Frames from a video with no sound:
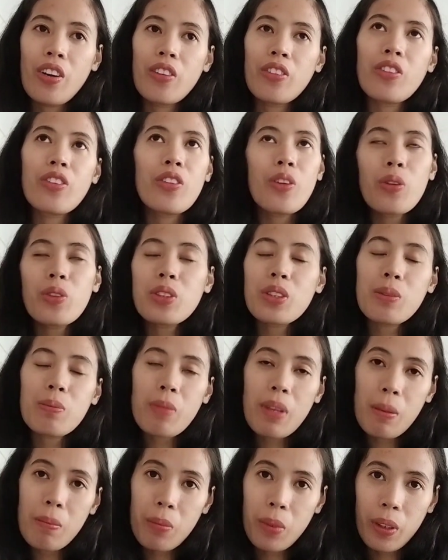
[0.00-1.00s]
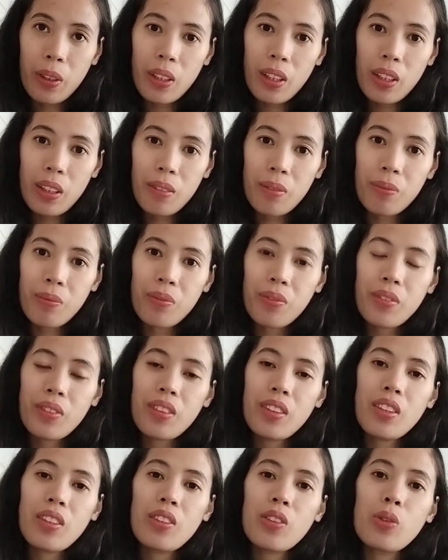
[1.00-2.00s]
those people
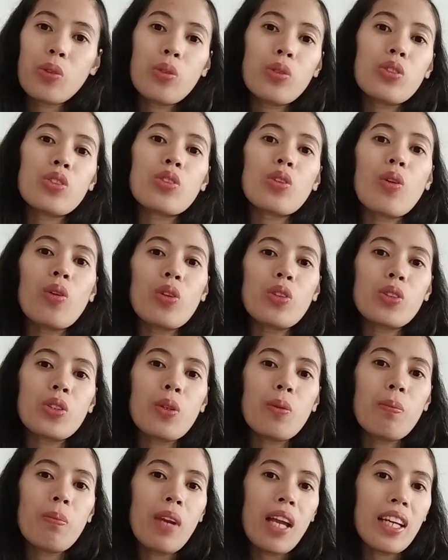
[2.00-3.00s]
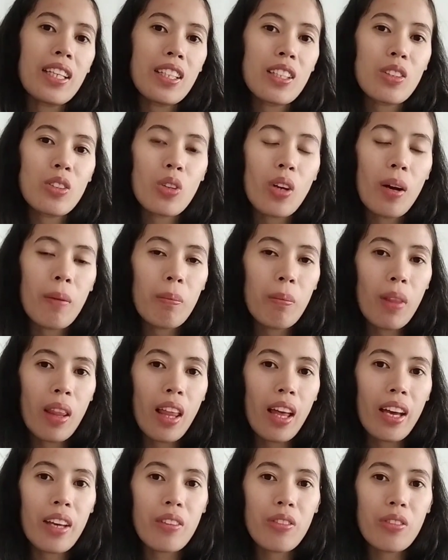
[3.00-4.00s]
who's also planning to
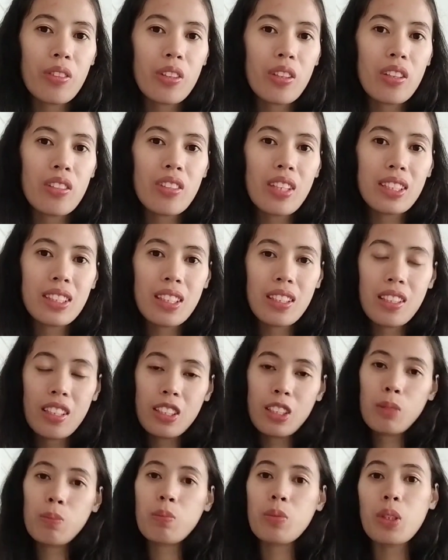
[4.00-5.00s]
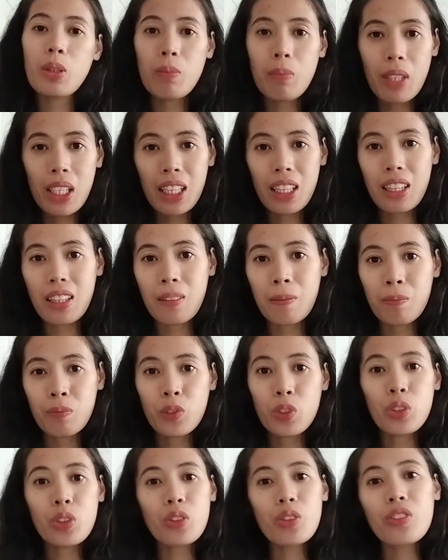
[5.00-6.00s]
apply for a residence permit
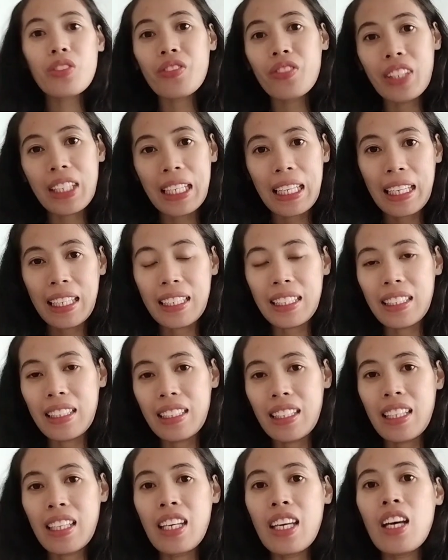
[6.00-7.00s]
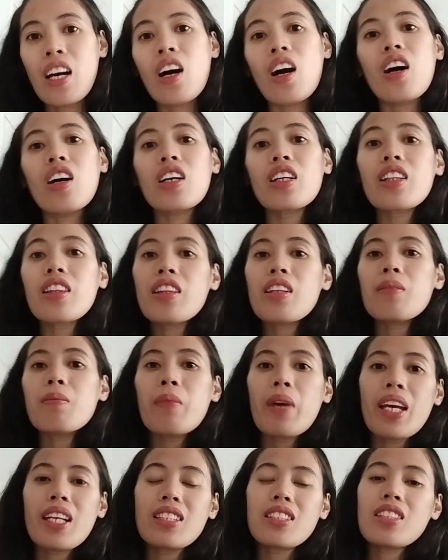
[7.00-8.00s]
to Finland on the
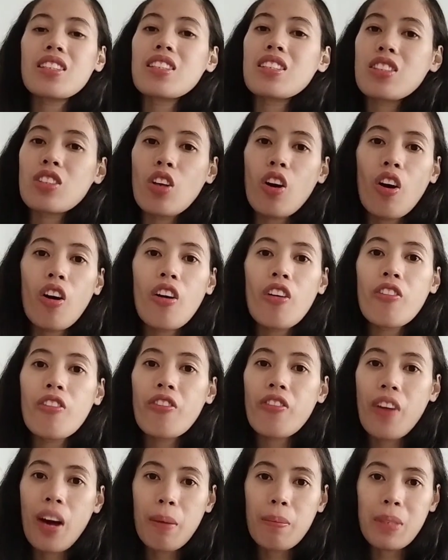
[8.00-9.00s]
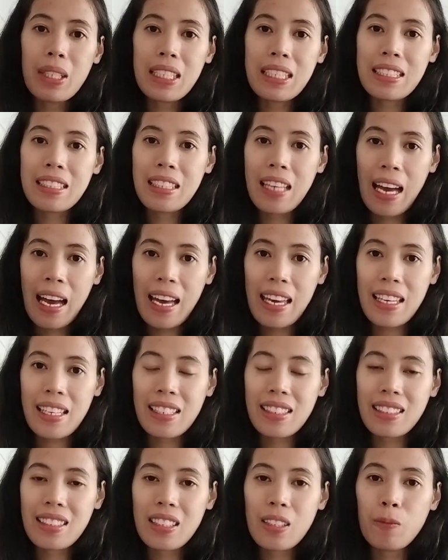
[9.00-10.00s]
basis of family ties.
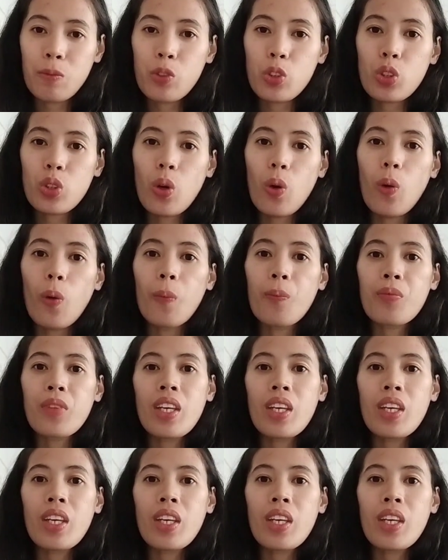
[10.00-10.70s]
So